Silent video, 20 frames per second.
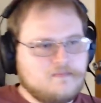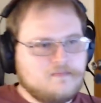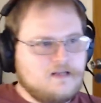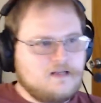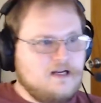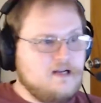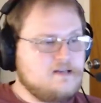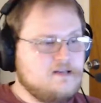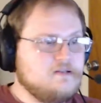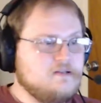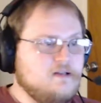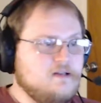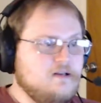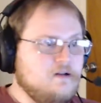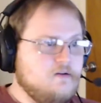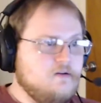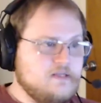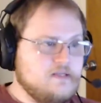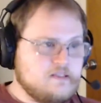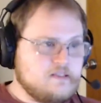I actually didn't
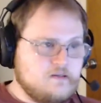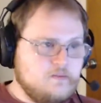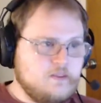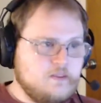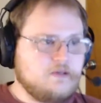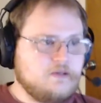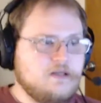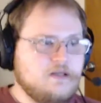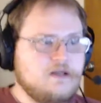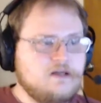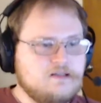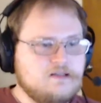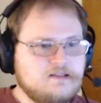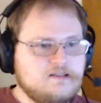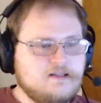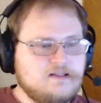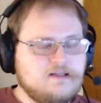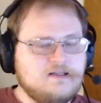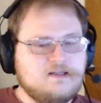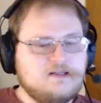know if I was going to be able to get on
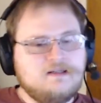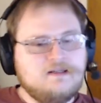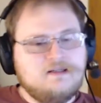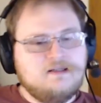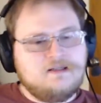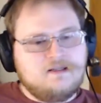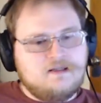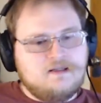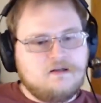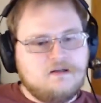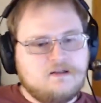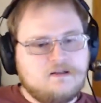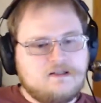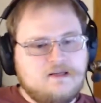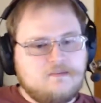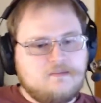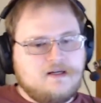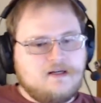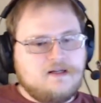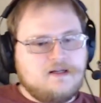today. I looked
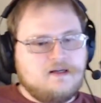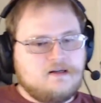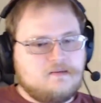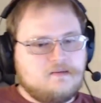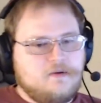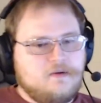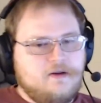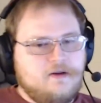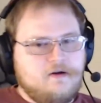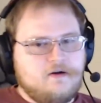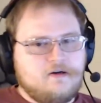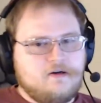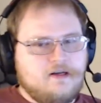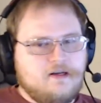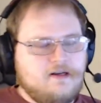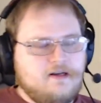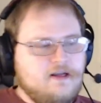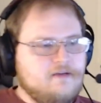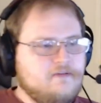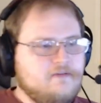at my computer,
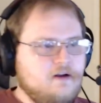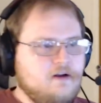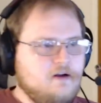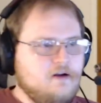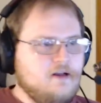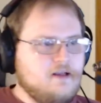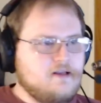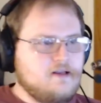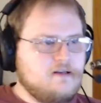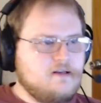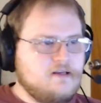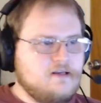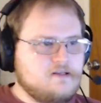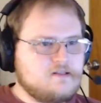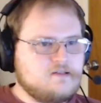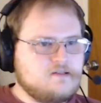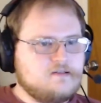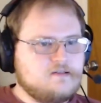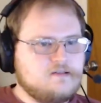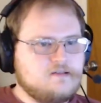didn't have internet
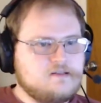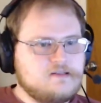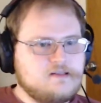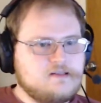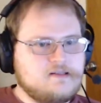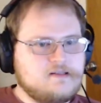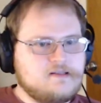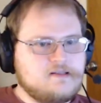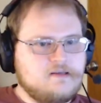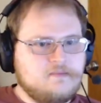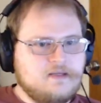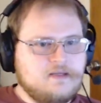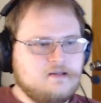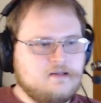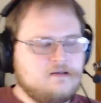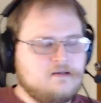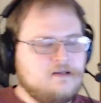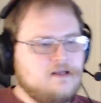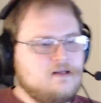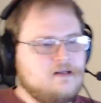connection. It said something about the
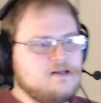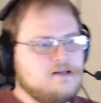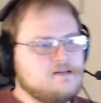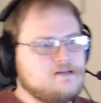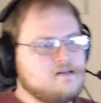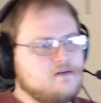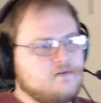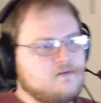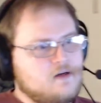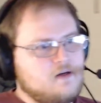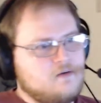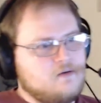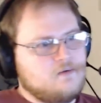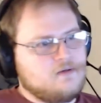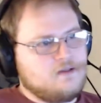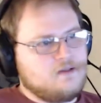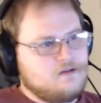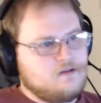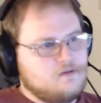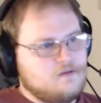DNS server not
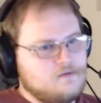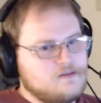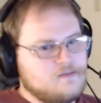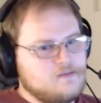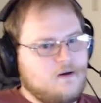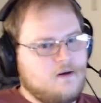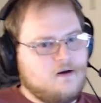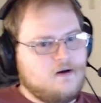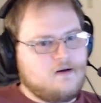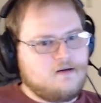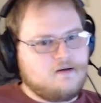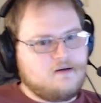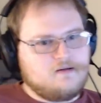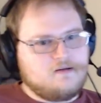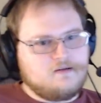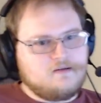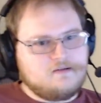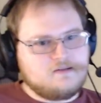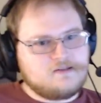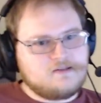wanting to respond.
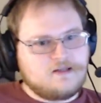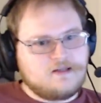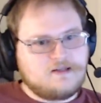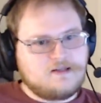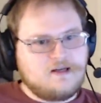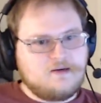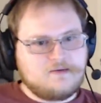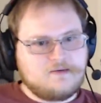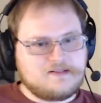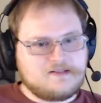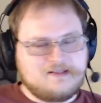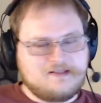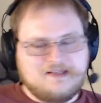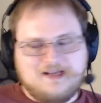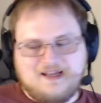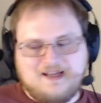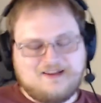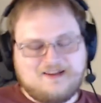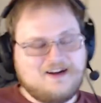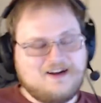So I
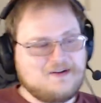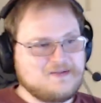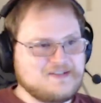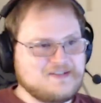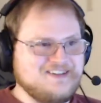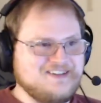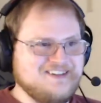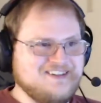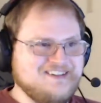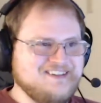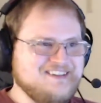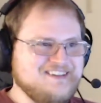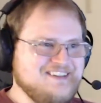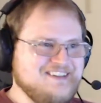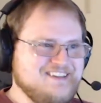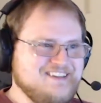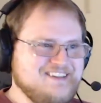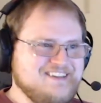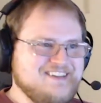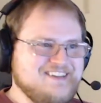thought I was gonna
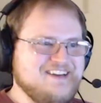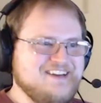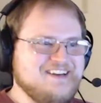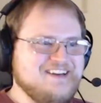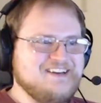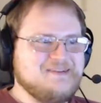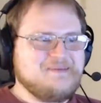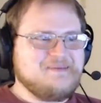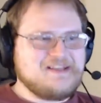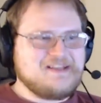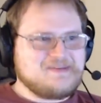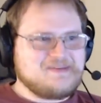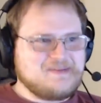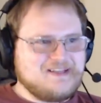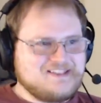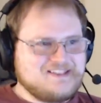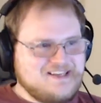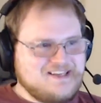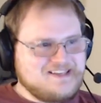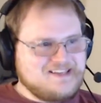miss my
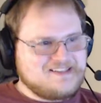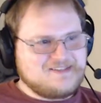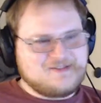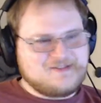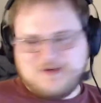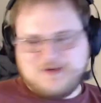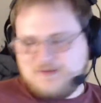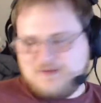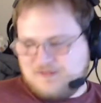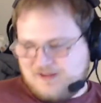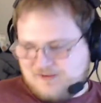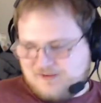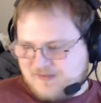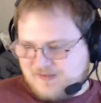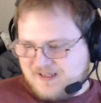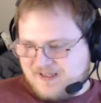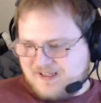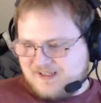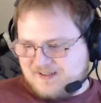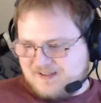chance of showing off
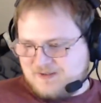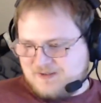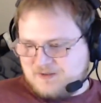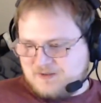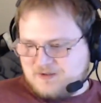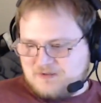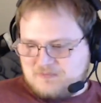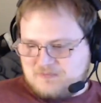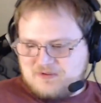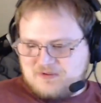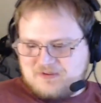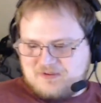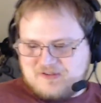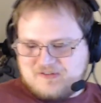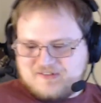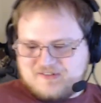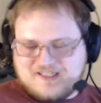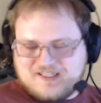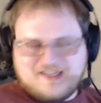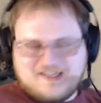my cool little
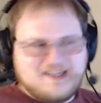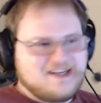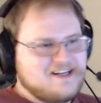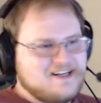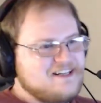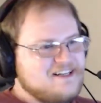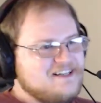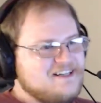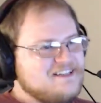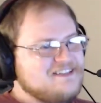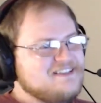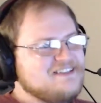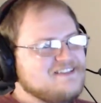pullover today I got.